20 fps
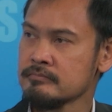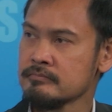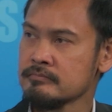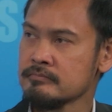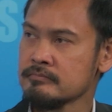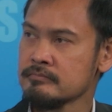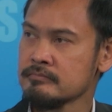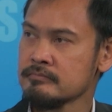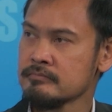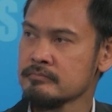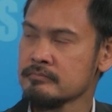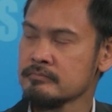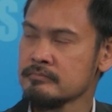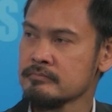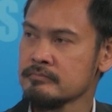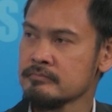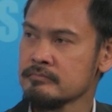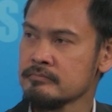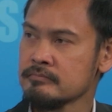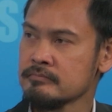
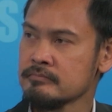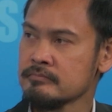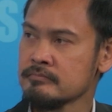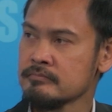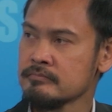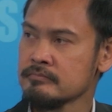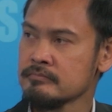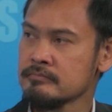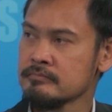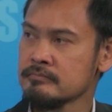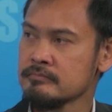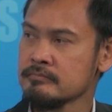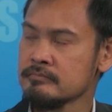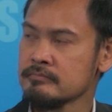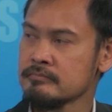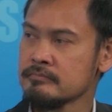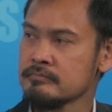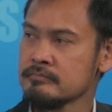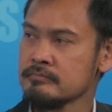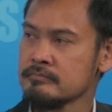
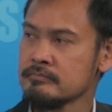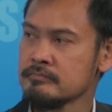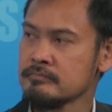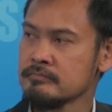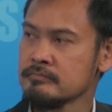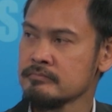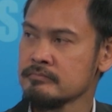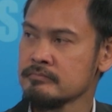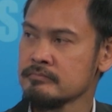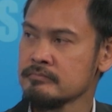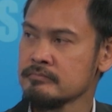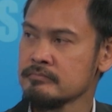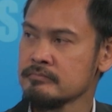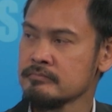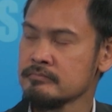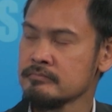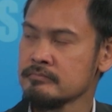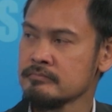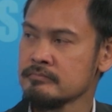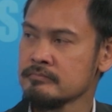
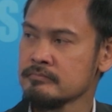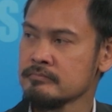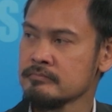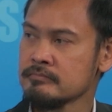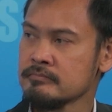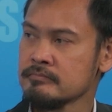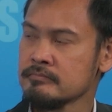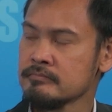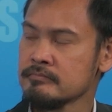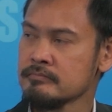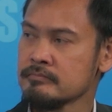The person shown says nothing.